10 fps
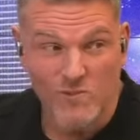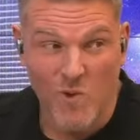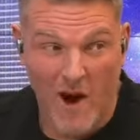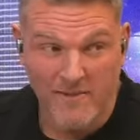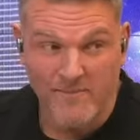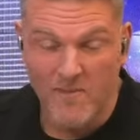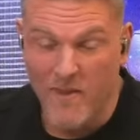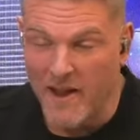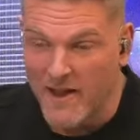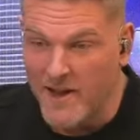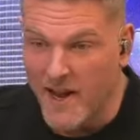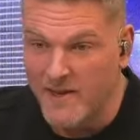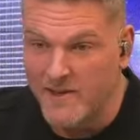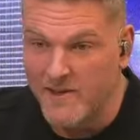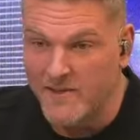right? And
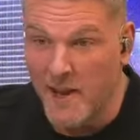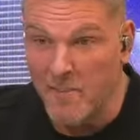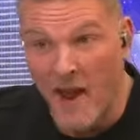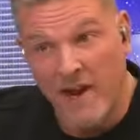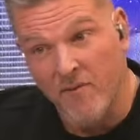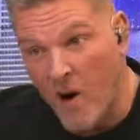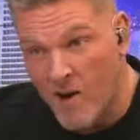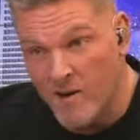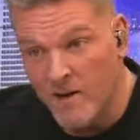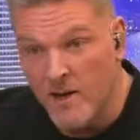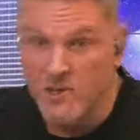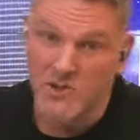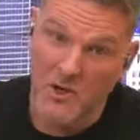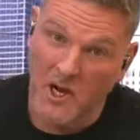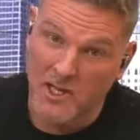then they backfire,
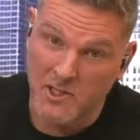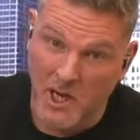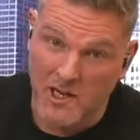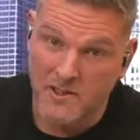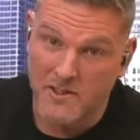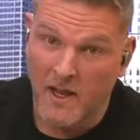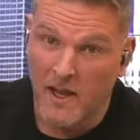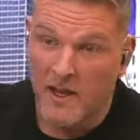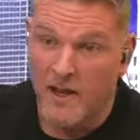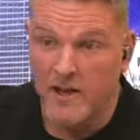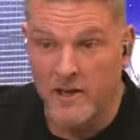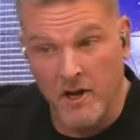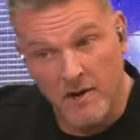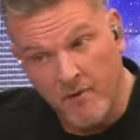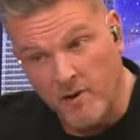so you got to adjust, and then you
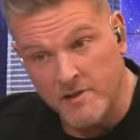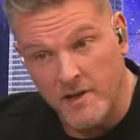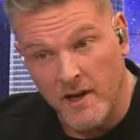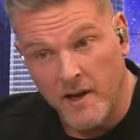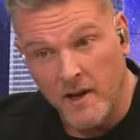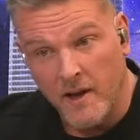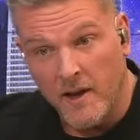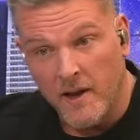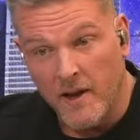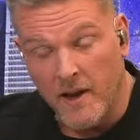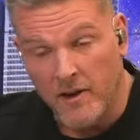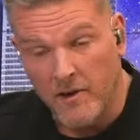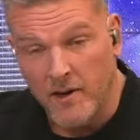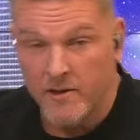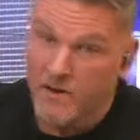got adversity, and
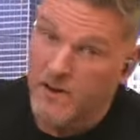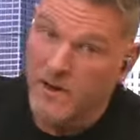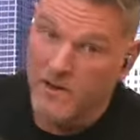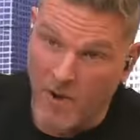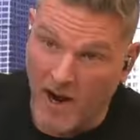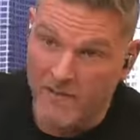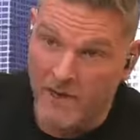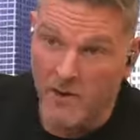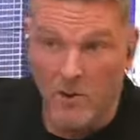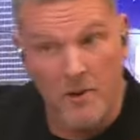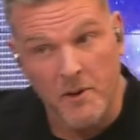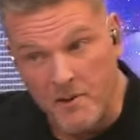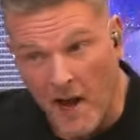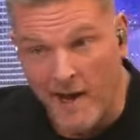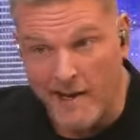you're either thriving or you're
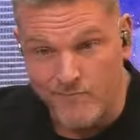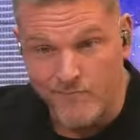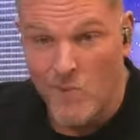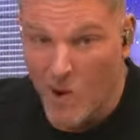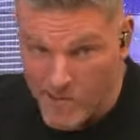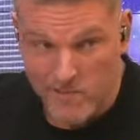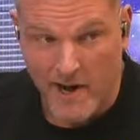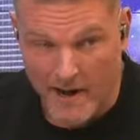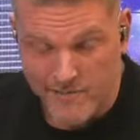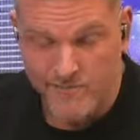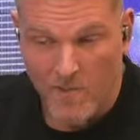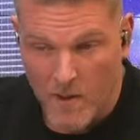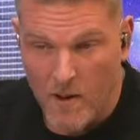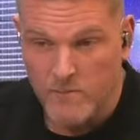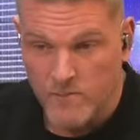dying, okay?
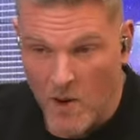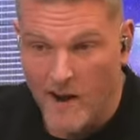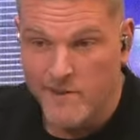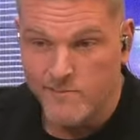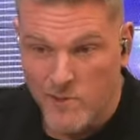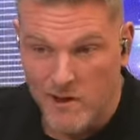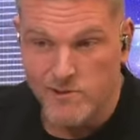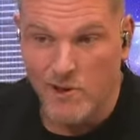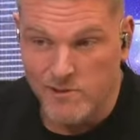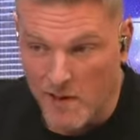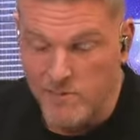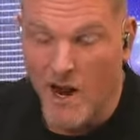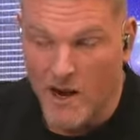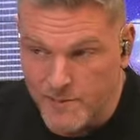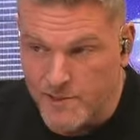So
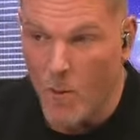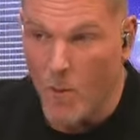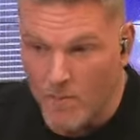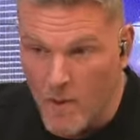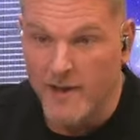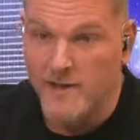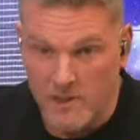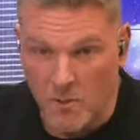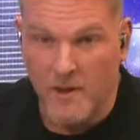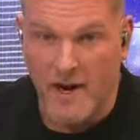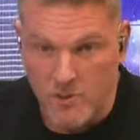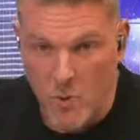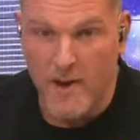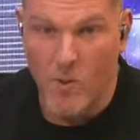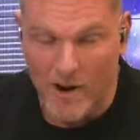sometimes it doesn't work out the way you